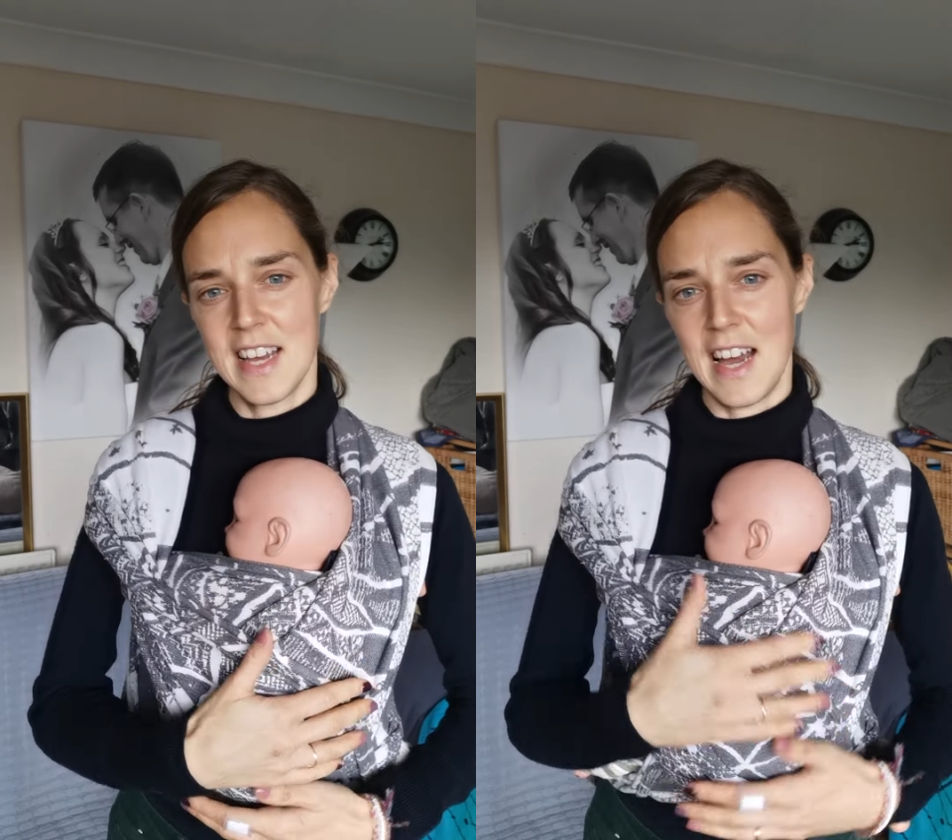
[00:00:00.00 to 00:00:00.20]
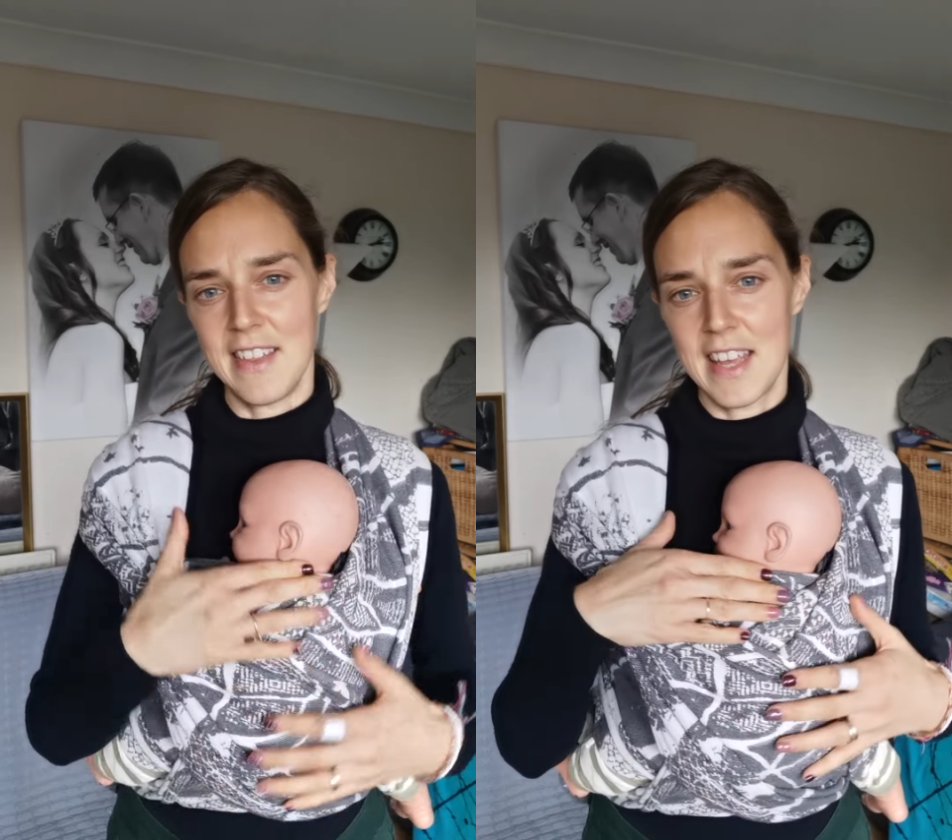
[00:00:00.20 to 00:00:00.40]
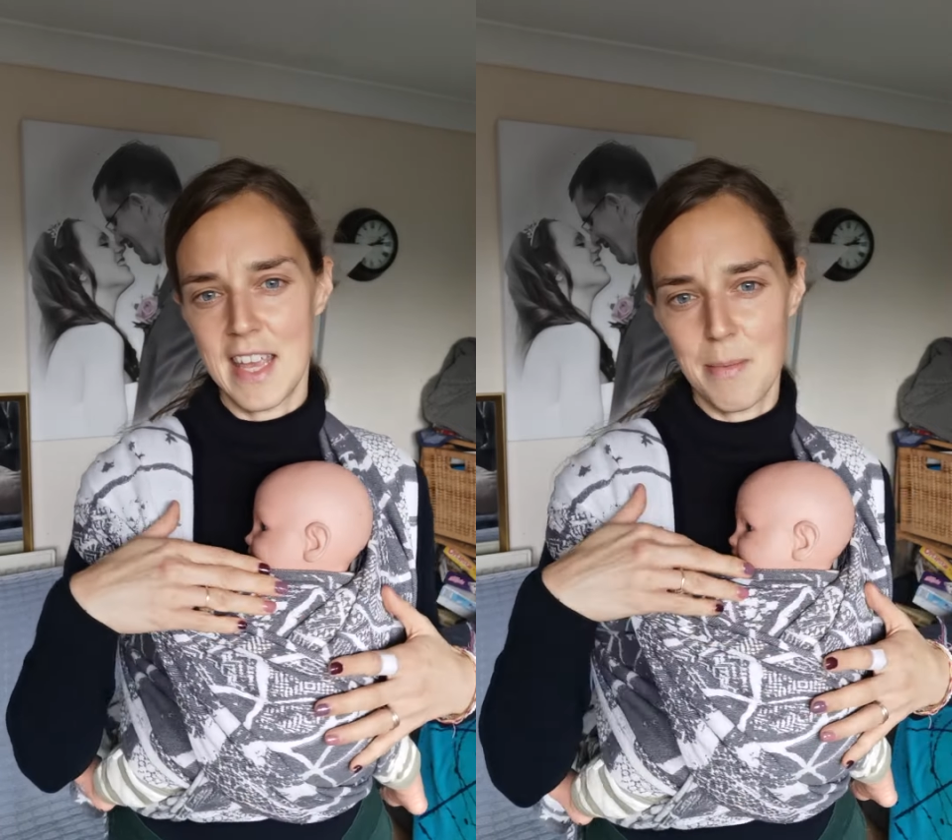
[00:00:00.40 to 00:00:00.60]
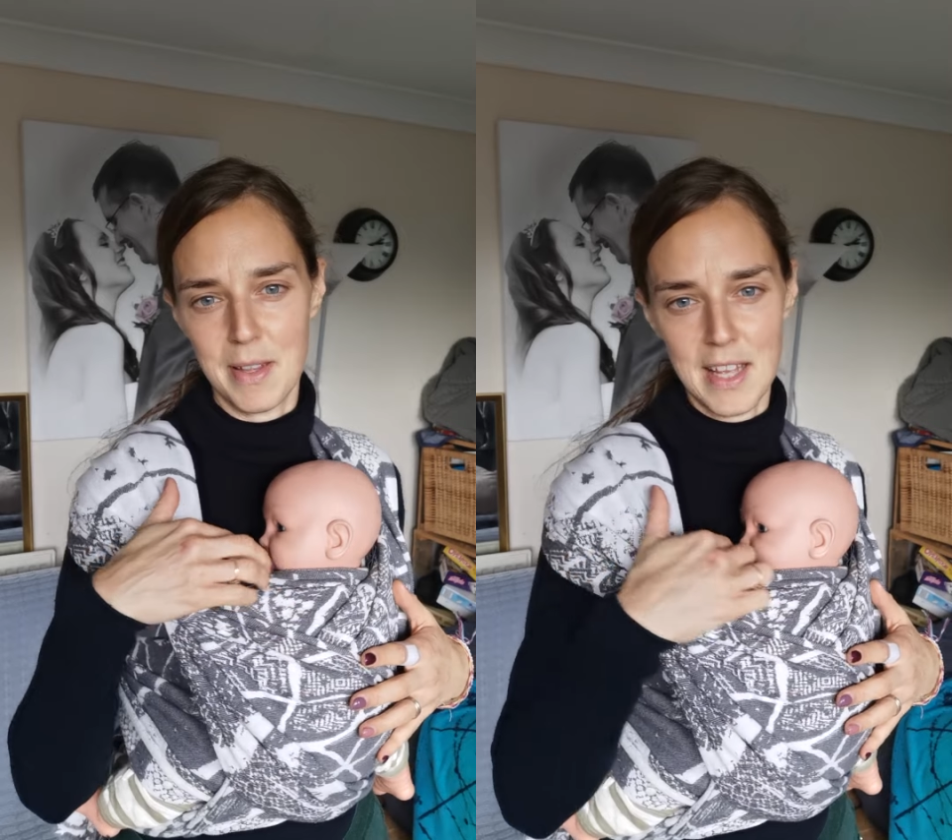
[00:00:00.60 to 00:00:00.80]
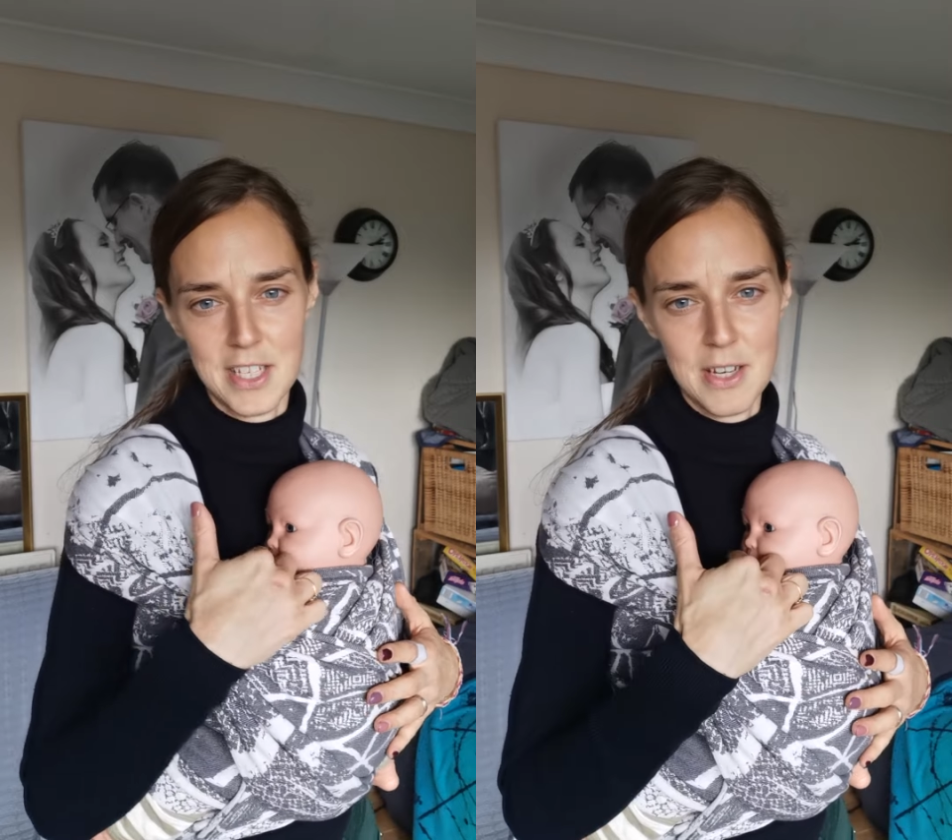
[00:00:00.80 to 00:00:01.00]
and they're
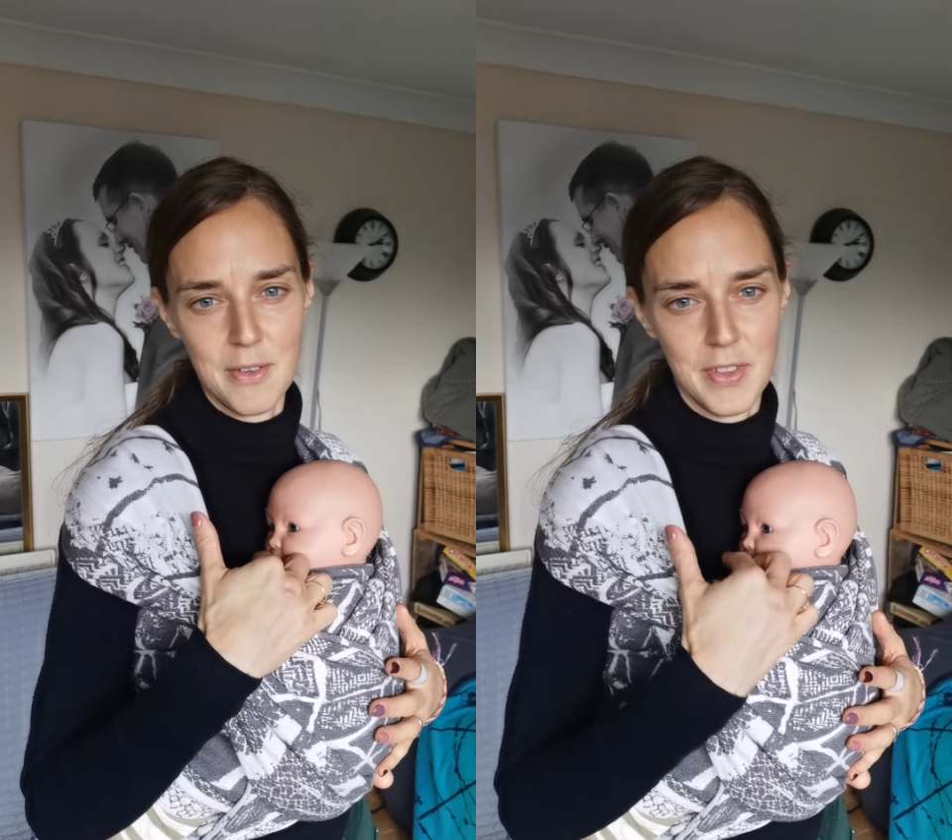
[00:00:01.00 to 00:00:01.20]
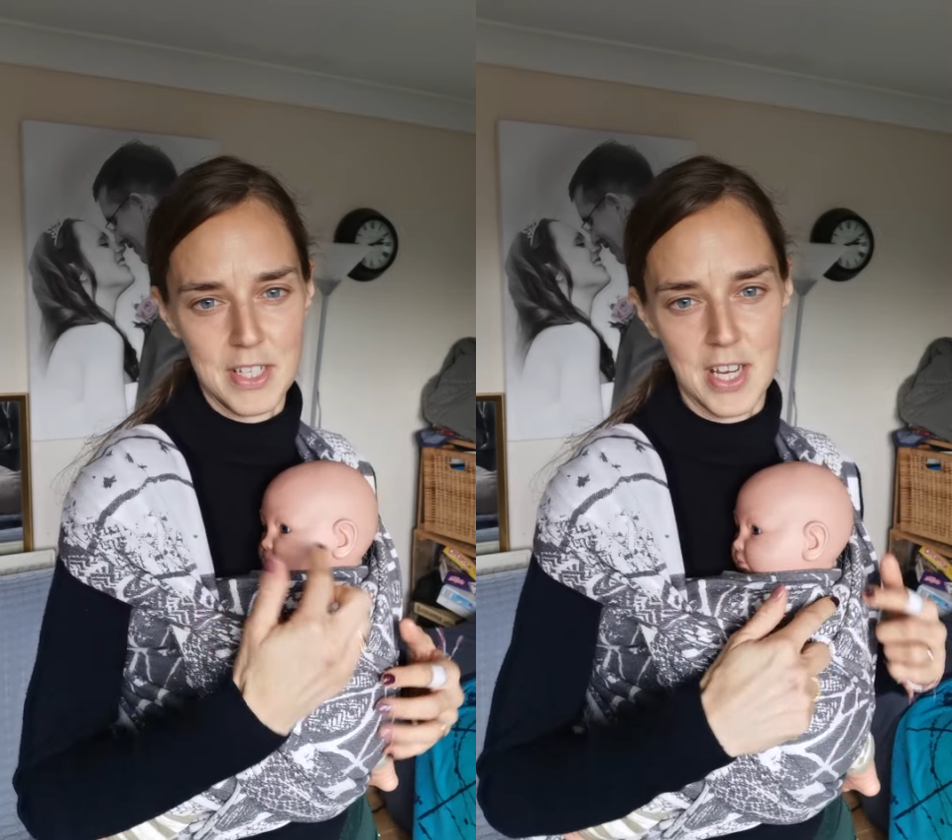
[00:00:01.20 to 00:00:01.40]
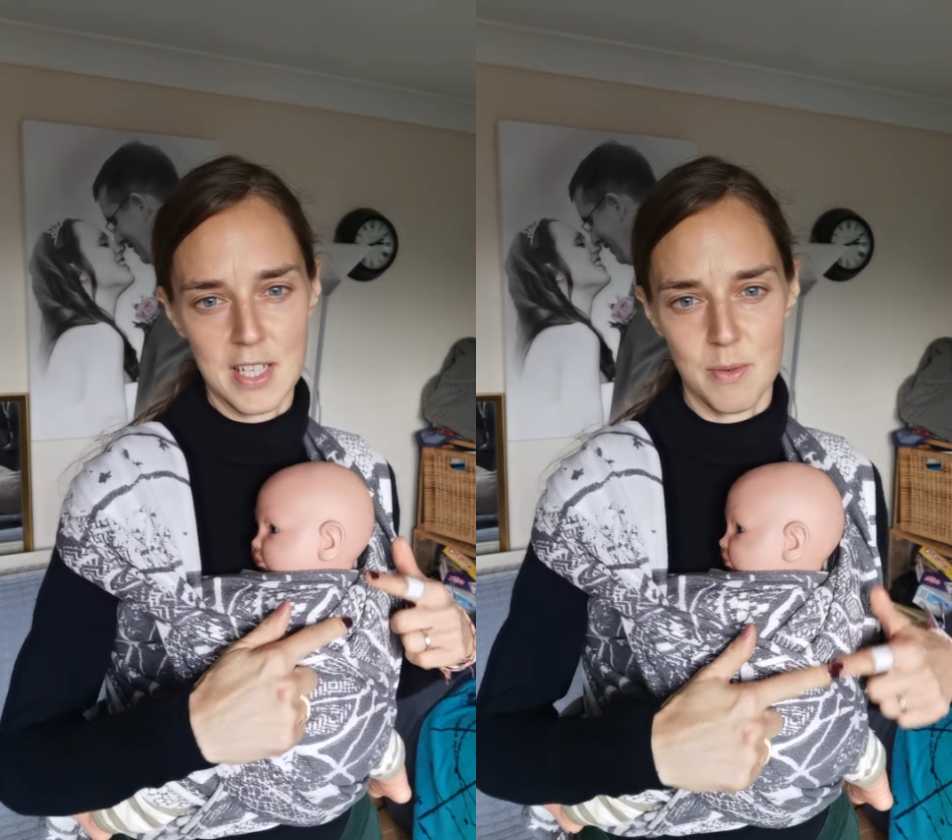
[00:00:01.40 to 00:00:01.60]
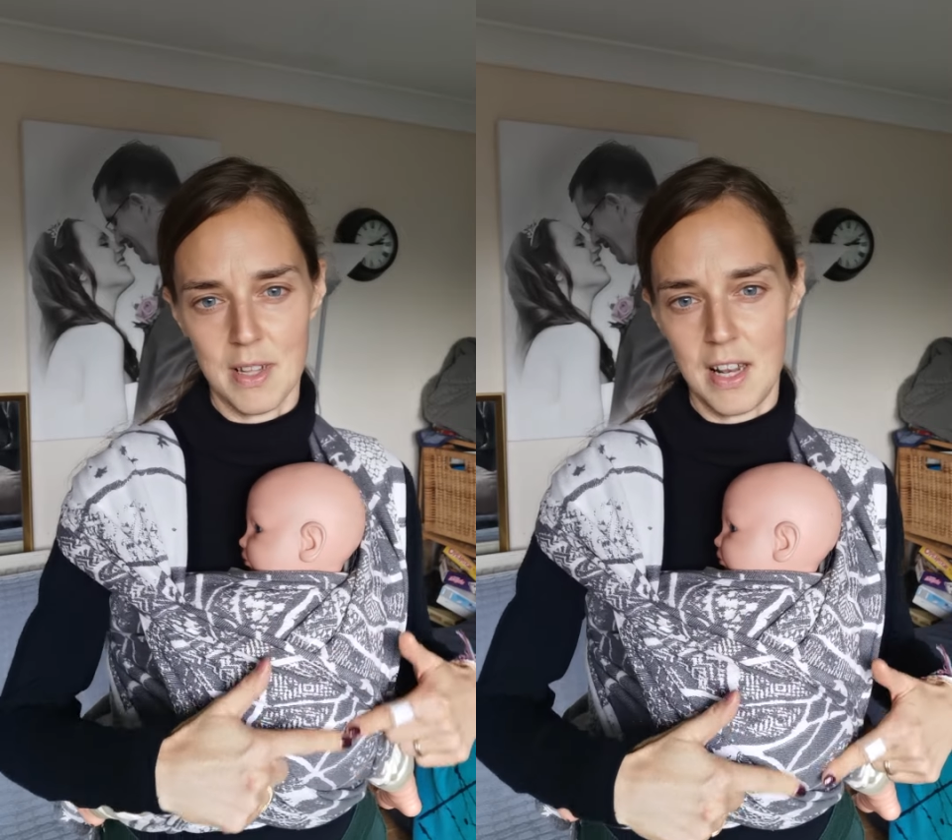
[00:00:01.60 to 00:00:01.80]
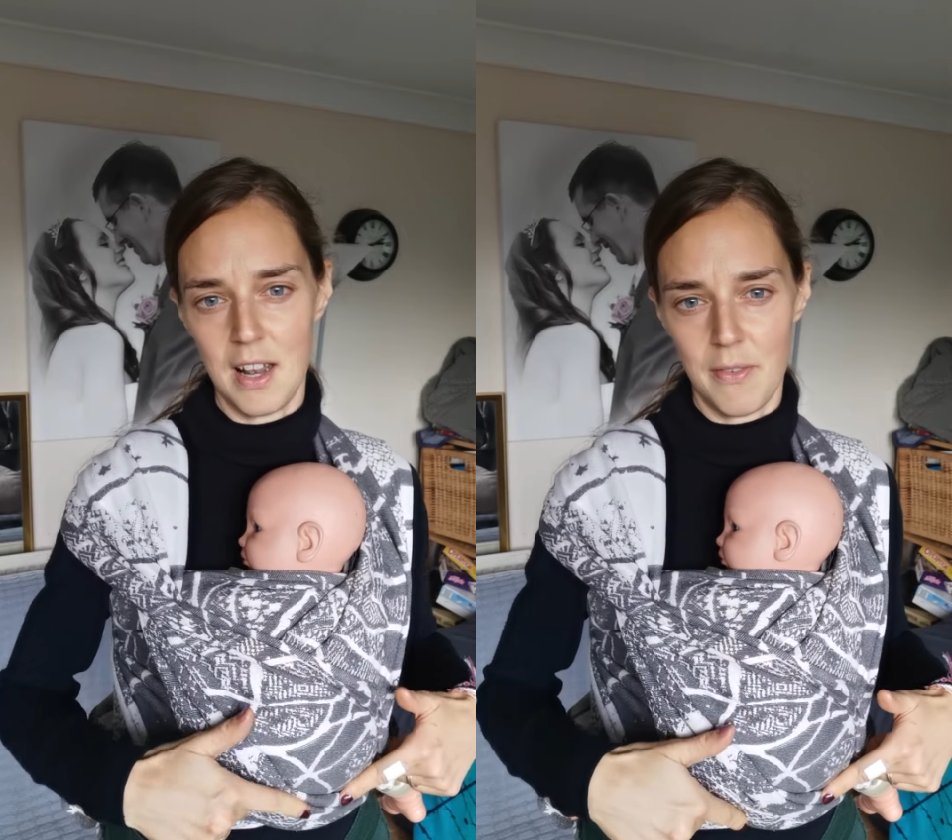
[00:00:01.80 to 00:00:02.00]
keeping their chin off their chest
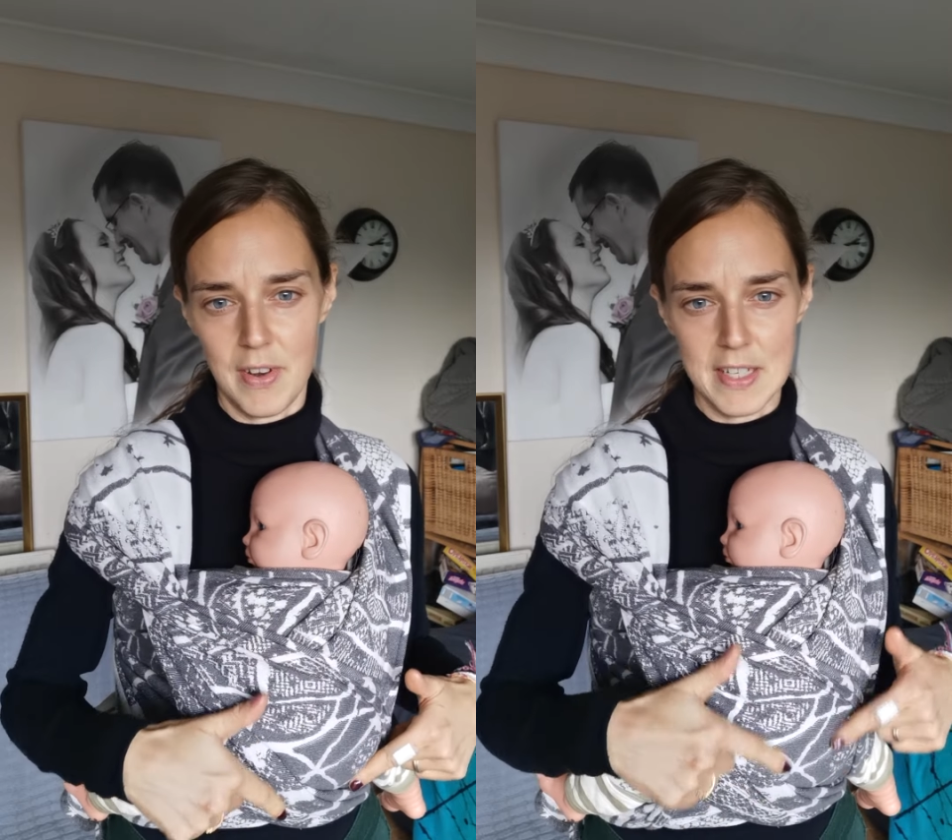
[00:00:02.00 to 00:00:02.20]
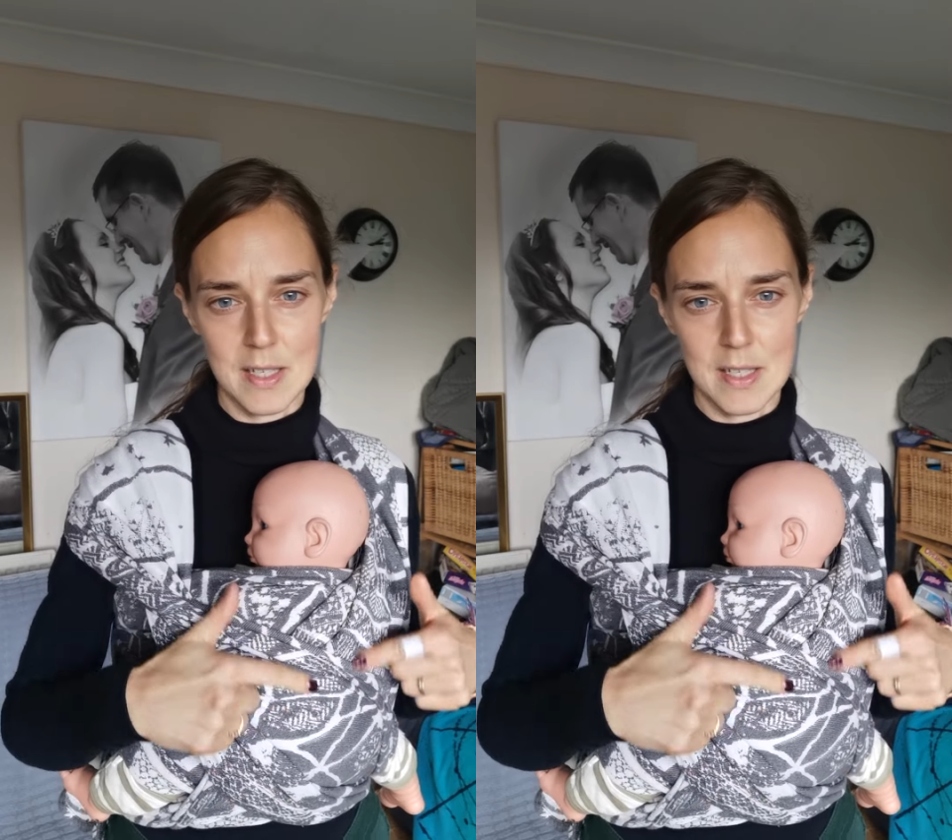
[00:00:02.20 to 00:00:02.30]
with a lovely